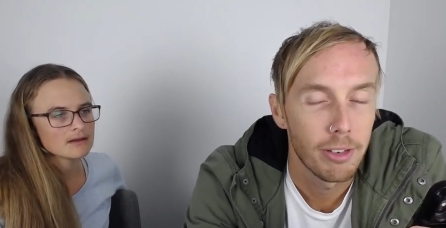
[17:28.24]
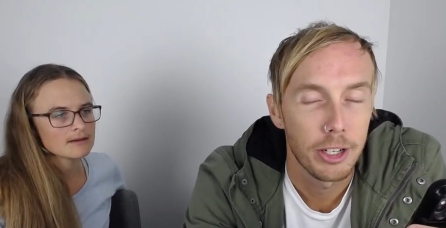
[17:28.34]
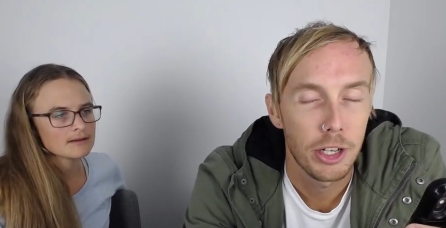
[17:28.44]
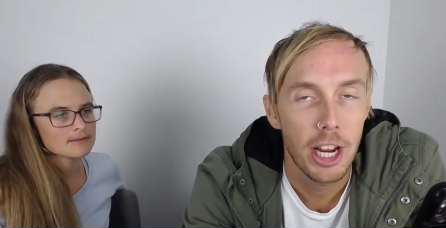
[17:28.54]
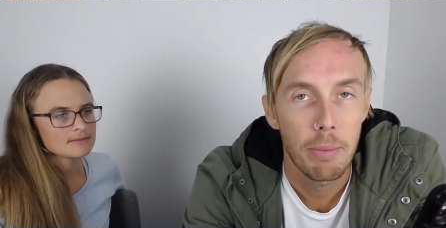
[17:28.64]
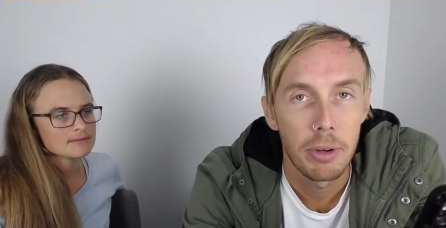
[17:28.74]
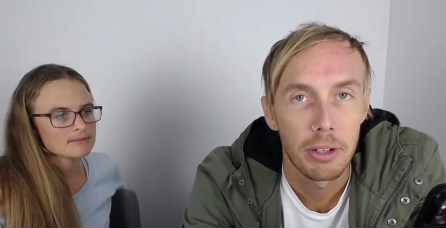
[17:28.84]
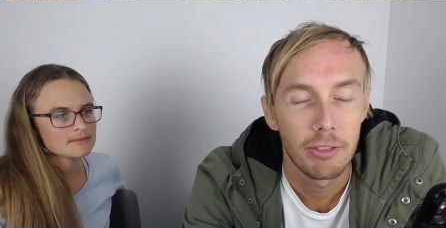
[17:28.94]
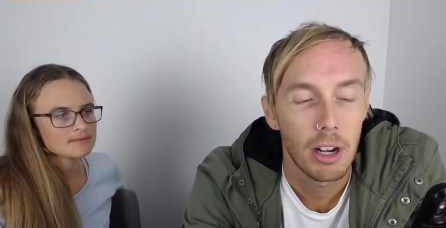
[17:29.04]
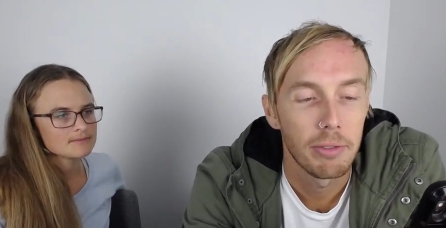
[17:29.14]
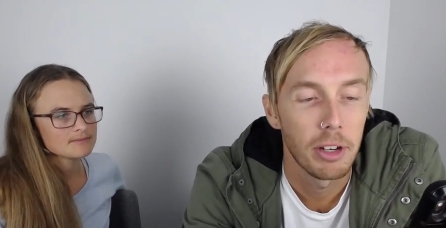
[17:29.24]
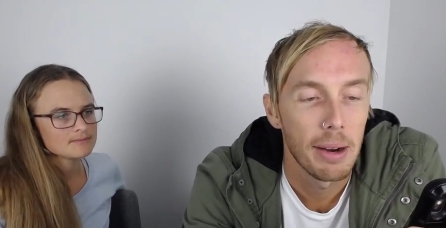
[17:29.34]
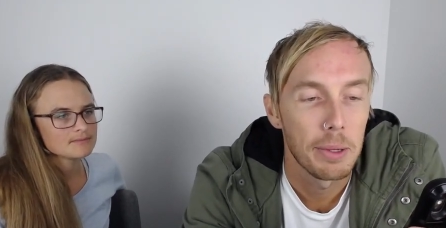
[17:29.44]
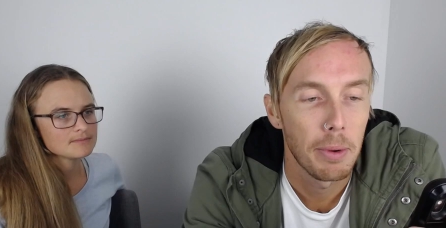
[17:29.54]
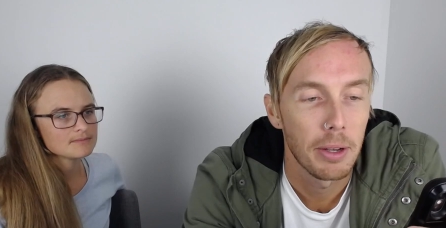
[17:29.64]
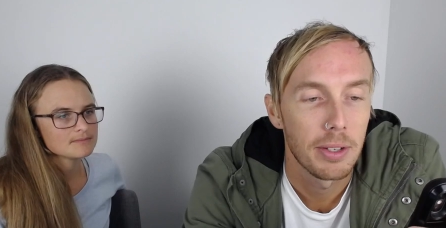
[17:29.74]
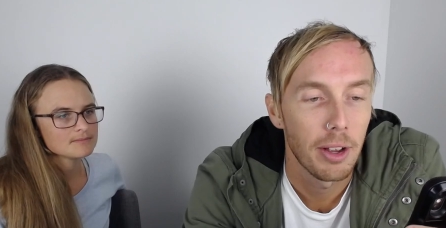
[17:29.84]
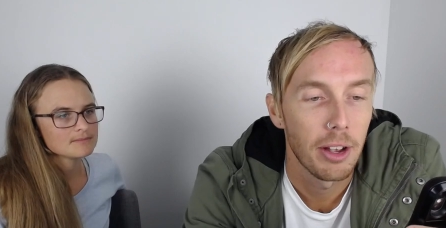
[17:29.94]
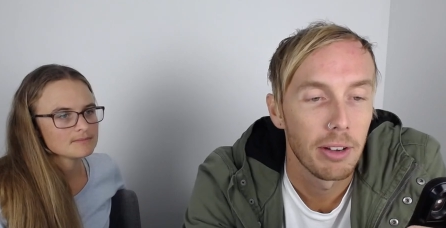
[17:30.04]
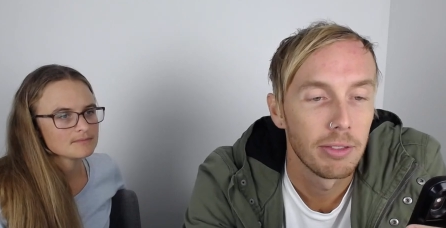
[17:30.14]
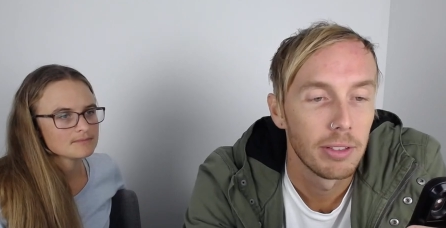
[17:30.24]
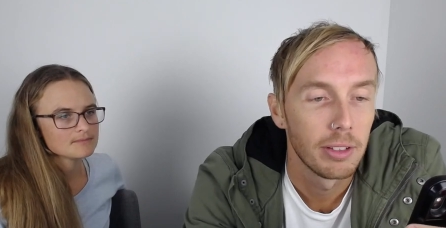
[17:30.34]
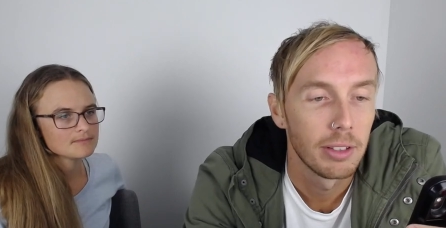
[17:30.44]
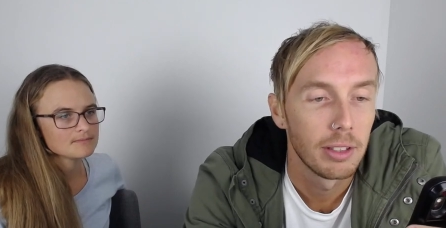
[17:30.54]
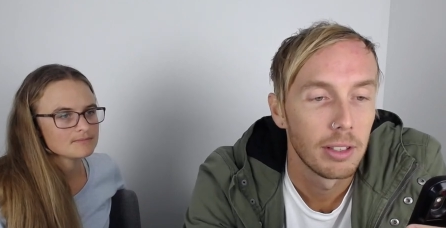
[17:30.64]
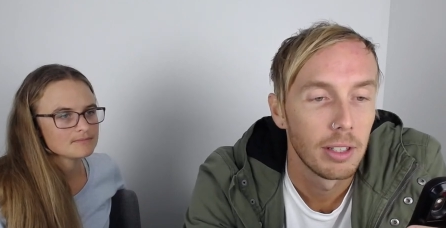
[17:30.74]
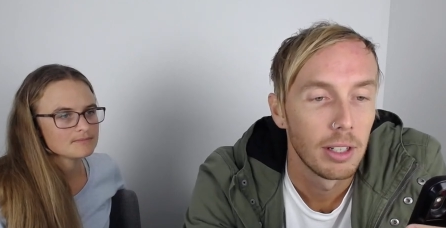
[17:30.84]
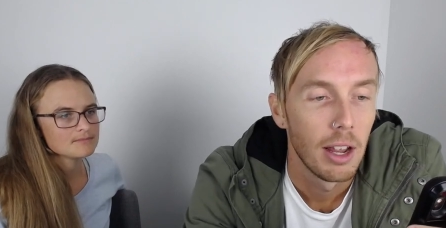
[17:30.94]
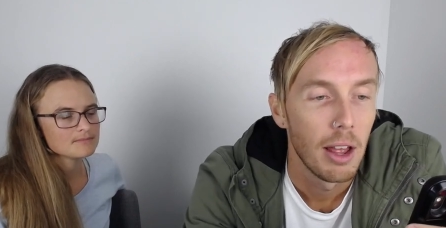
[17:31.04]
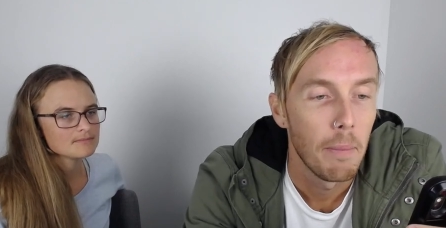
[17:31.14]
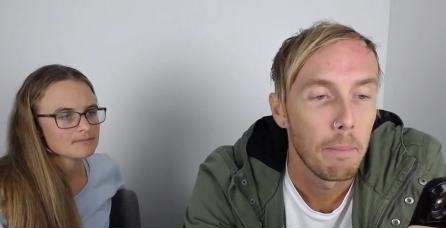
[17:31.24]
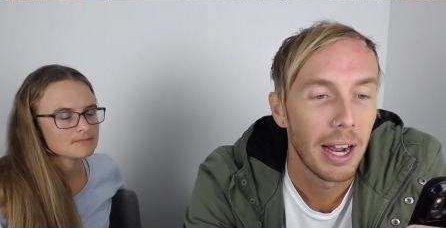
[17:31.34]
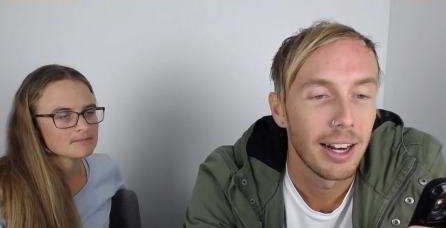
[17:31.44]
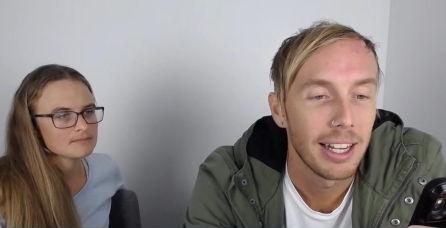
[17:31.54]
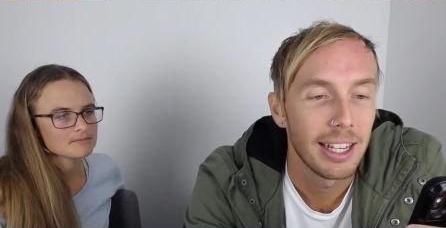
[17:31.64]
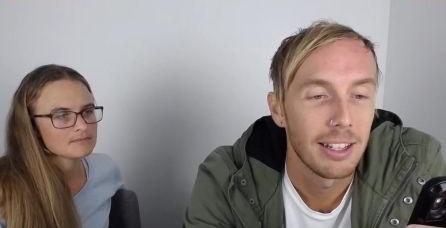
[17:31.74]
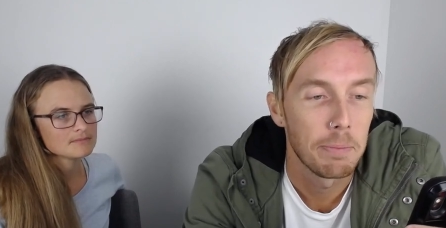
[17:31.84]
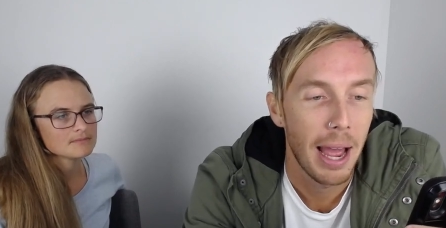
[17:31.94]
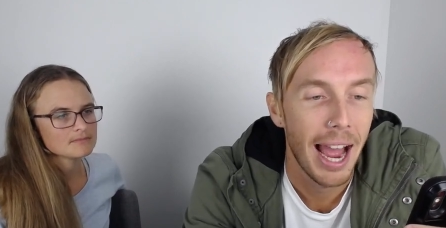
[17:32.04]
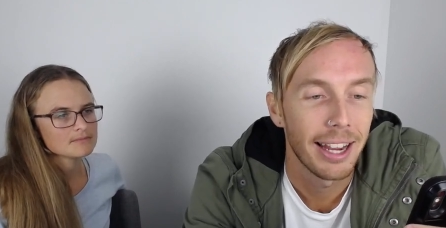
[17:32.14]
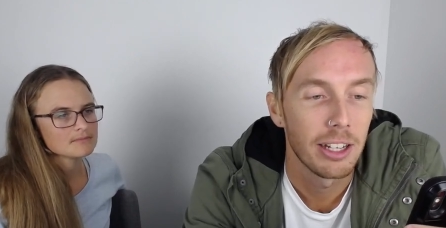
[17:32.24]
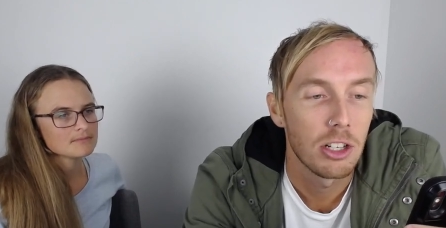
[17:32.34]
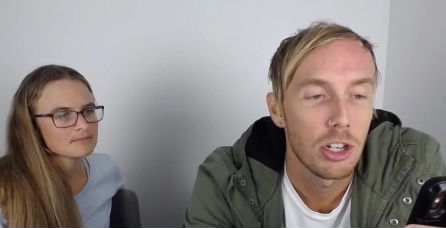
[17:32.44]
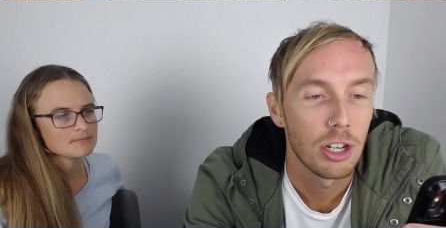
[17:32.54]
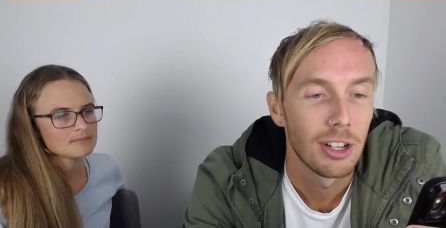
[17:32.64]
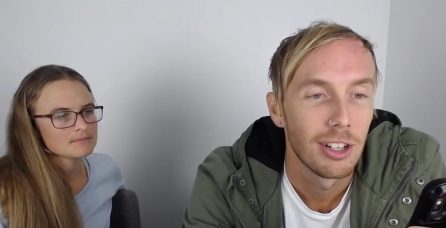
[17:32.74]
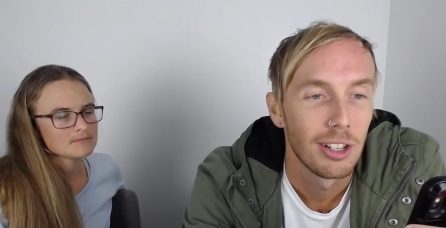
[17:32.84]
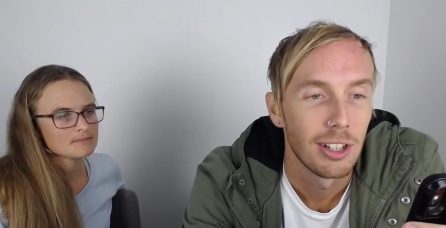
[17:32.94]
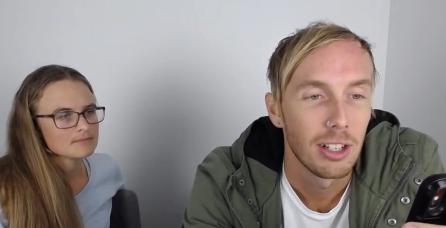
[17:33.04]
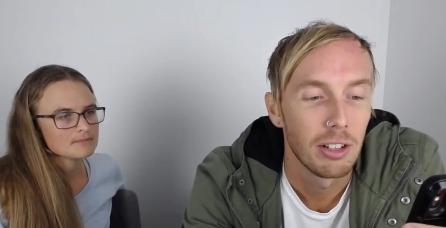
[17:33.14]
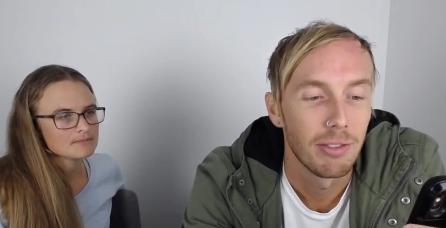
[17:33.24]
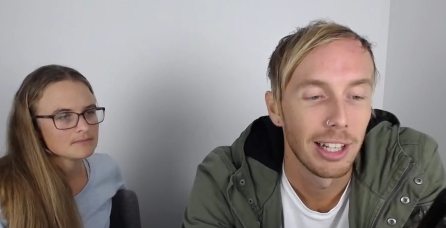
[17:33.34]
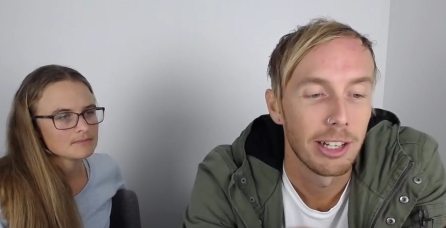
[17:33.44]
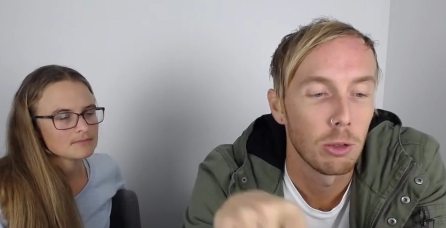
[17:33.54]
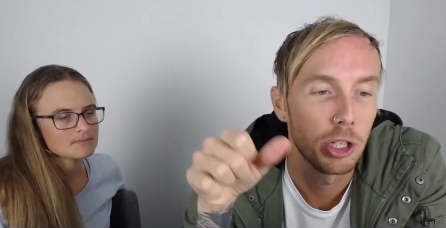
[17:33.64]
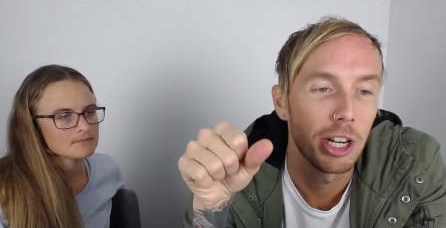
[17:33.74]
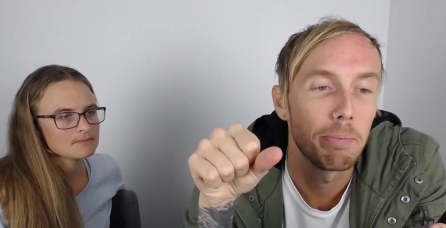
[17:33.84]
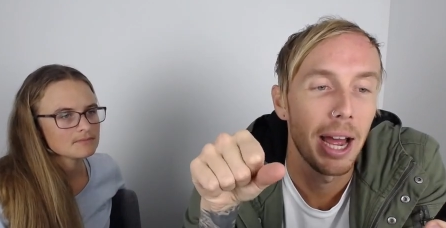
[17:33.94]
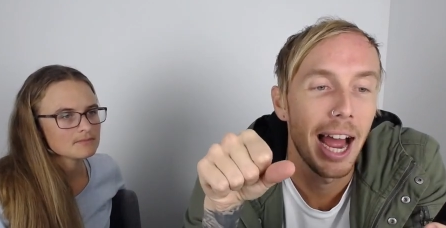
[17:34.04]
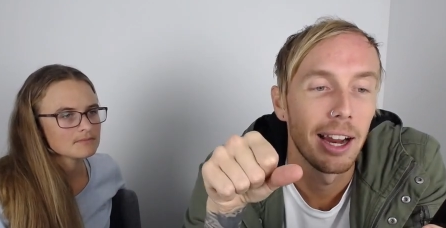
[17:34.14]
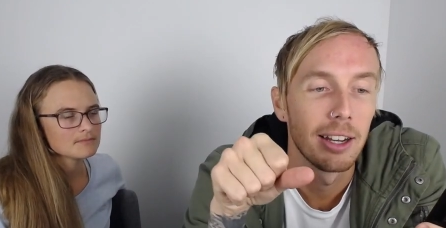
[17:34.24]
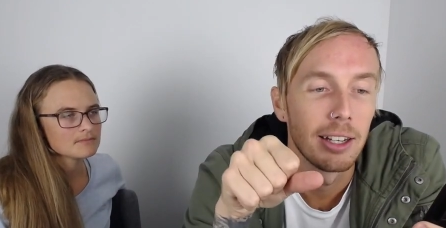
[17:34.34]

Speaker 1: a chip, five grams per serve. Mm. But in this package of the lentil chip pack,